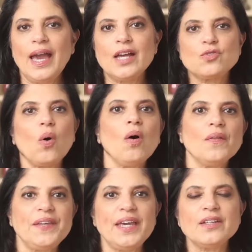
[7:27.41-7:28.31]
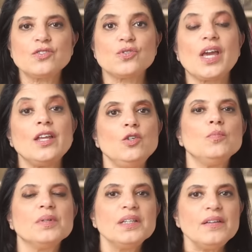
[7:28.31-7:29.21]
has all the answers and
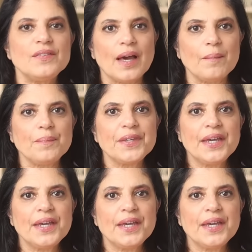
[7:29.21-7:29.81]
you believe them.